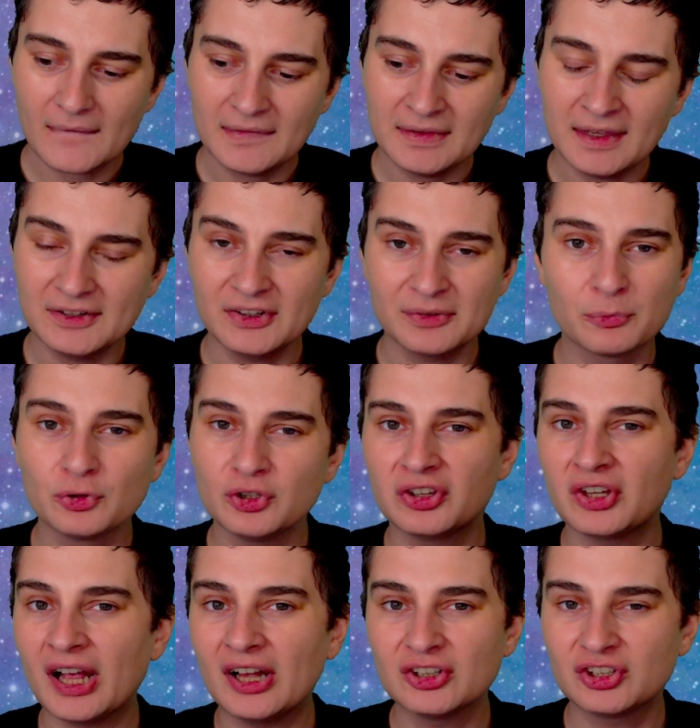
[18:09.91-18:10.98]
just more
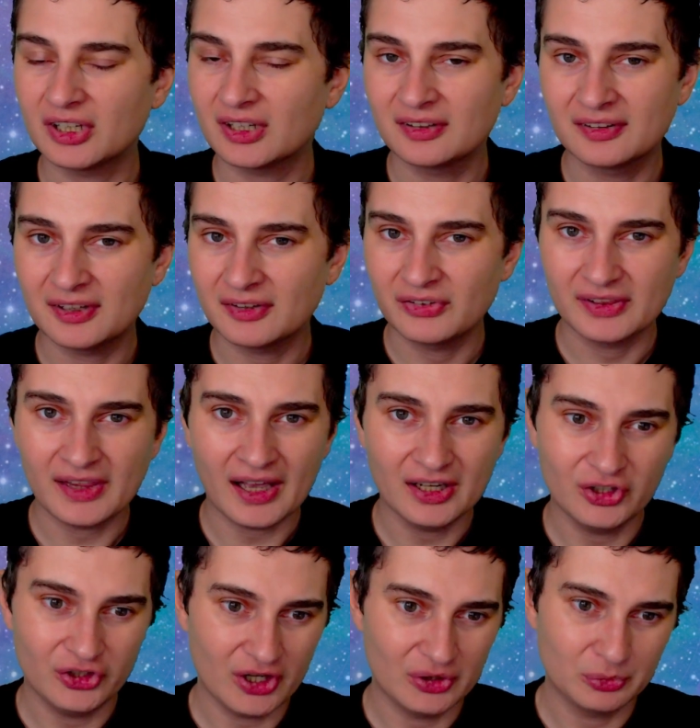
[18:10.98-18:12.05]
nostalgic and stuff like that in
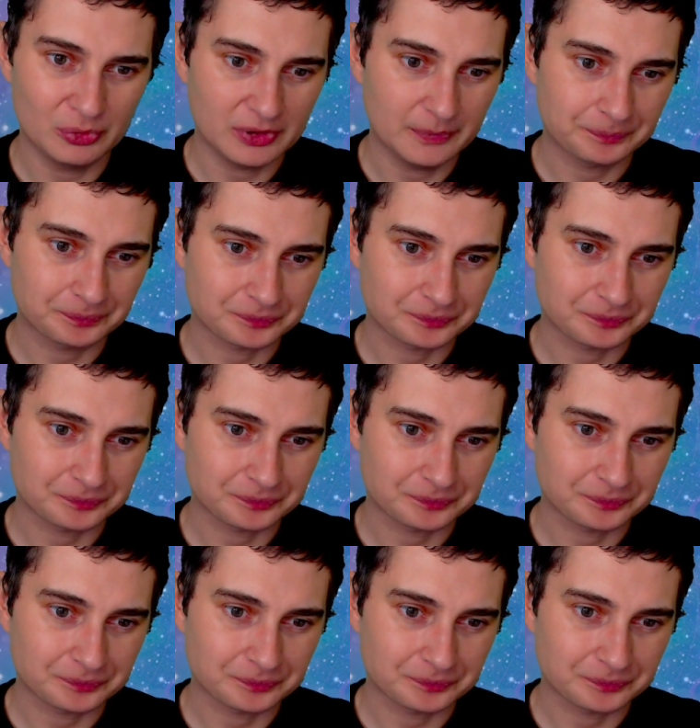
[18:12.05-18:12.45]
general.